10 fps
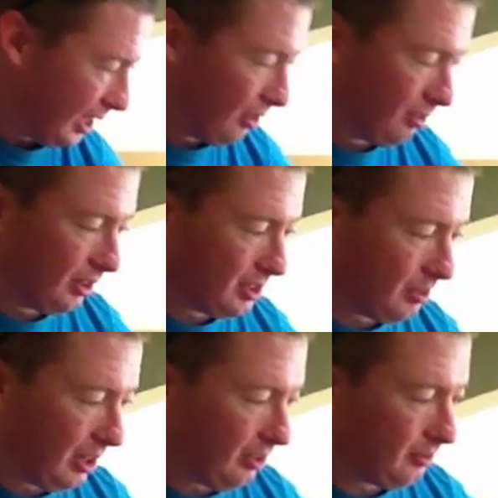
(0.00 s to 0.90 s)
it runs
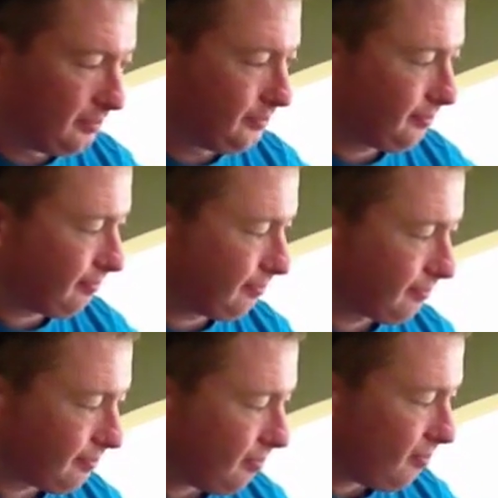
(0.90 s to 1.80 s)
about
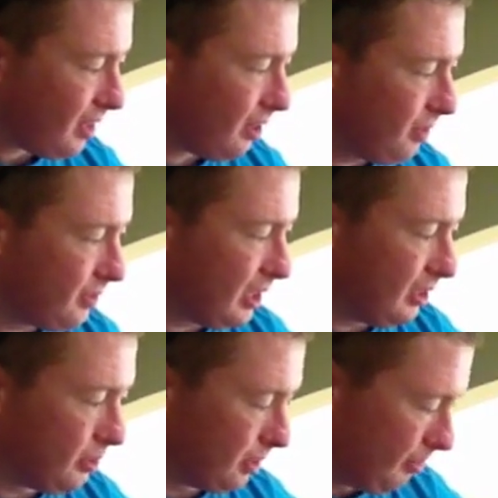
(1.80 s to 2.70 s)
15 to
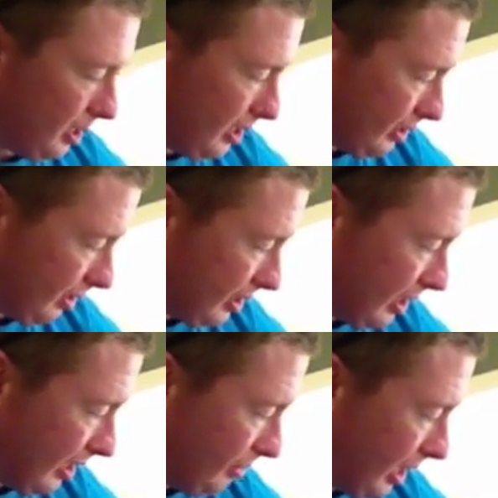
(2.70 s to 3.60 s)
20 minutes on the
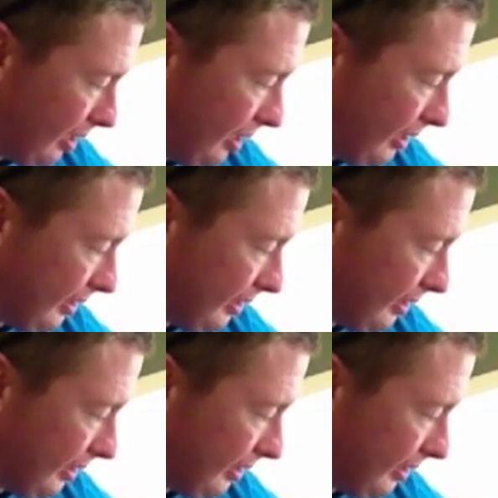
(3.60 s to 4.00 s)
stock battery,